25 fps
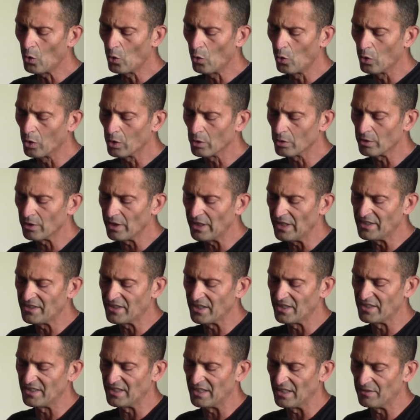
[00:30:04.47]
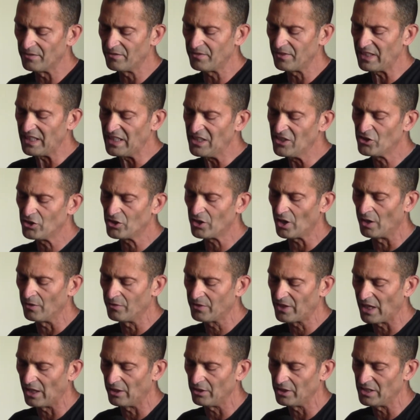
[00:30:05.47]
Or it's as if each
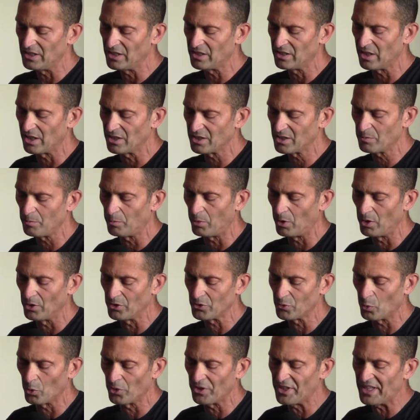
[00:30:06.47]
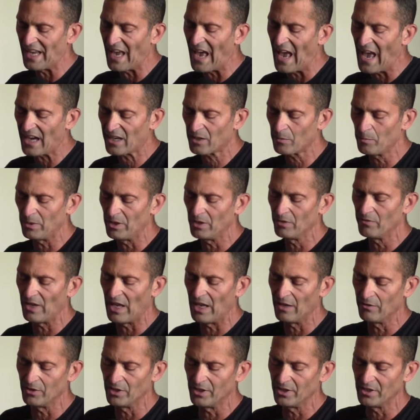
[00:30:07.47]
of Kelly's dust balls were the acme of
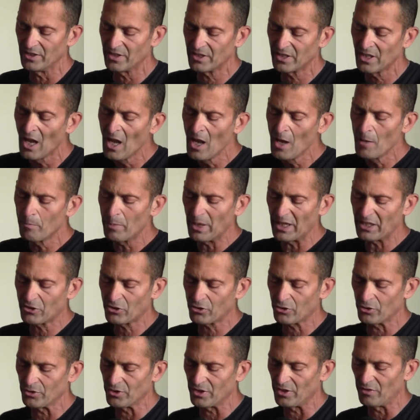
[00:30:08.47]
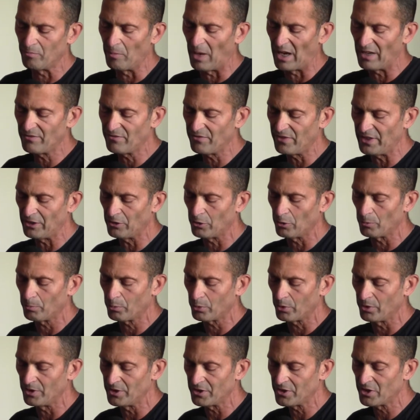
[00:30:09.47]
evidence, pictures of my
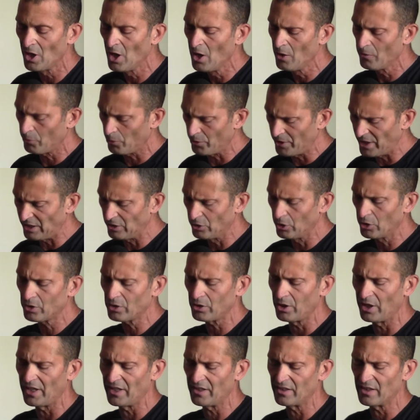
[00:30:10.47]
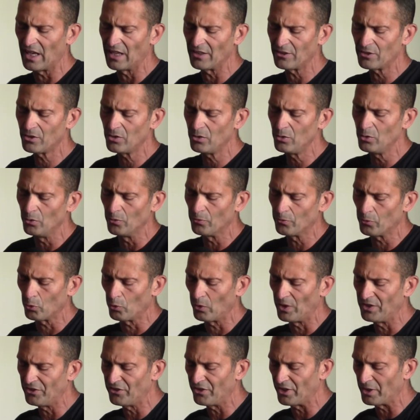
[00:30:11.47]
fingerprints, for they look like that too,
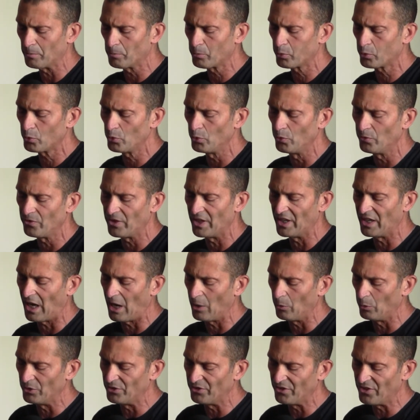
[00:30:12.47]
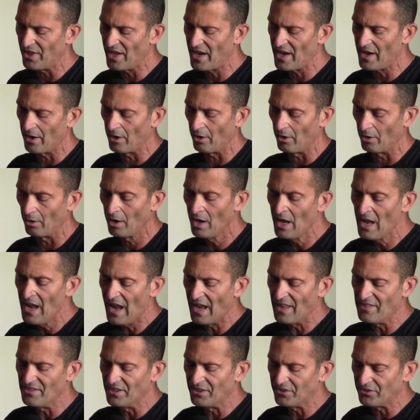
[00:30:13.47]
forensic proof that I was there,
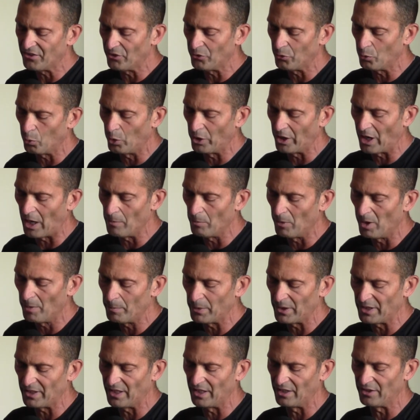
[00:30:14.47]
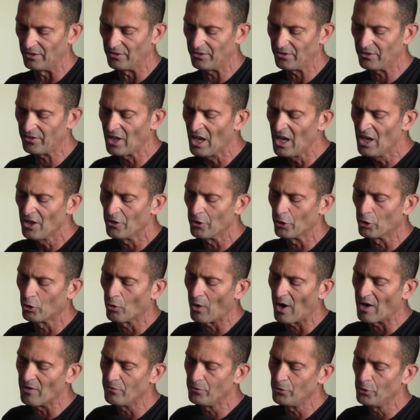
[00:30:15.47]
and this is what I'm up against. The
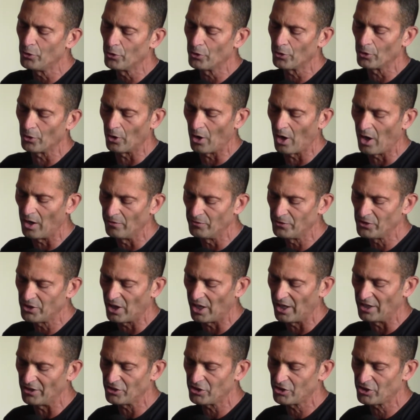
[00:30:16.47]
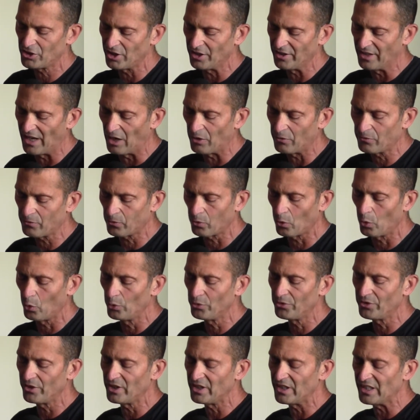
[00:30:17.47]
gravure of touch, now
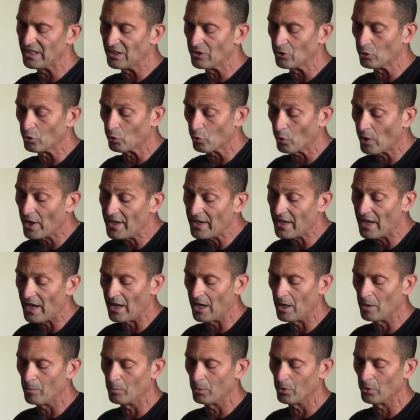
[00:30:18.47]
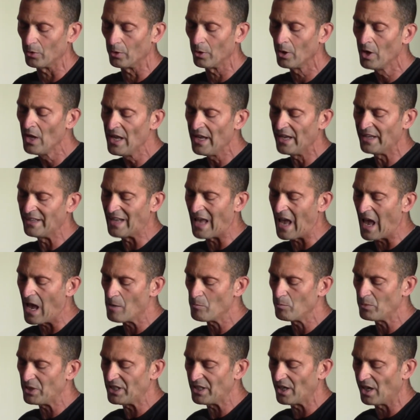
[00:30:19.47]
frozen in gray amber, in
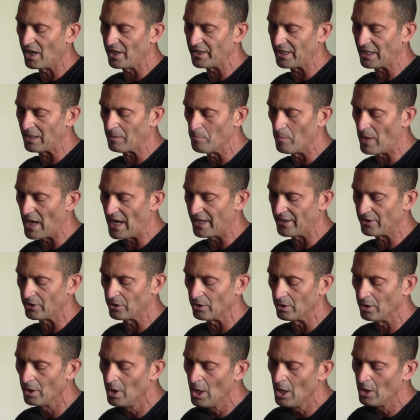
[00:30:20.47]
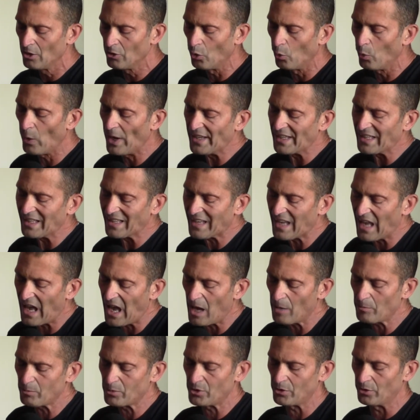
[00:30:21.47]
amniotic matter, the way it
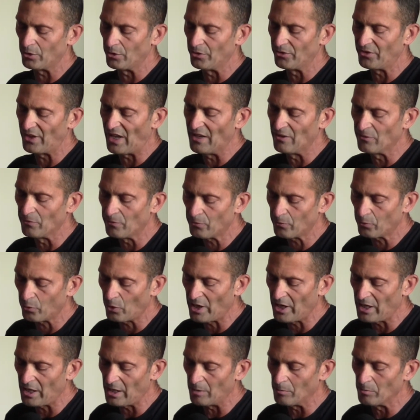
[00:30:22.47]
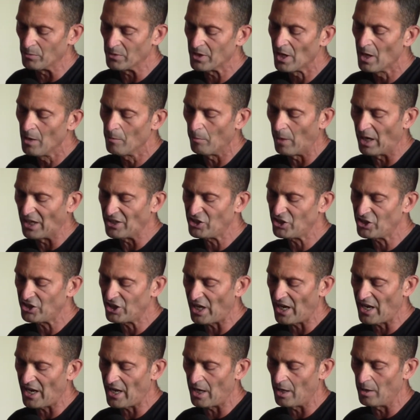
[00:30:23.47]
captures and frames my
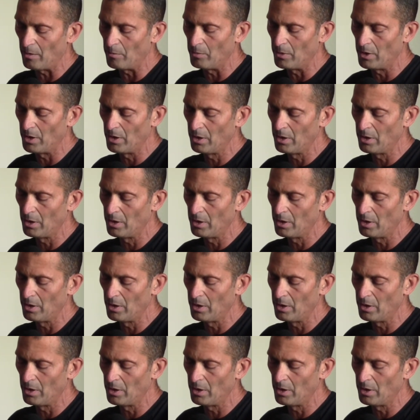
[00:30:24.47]
sham,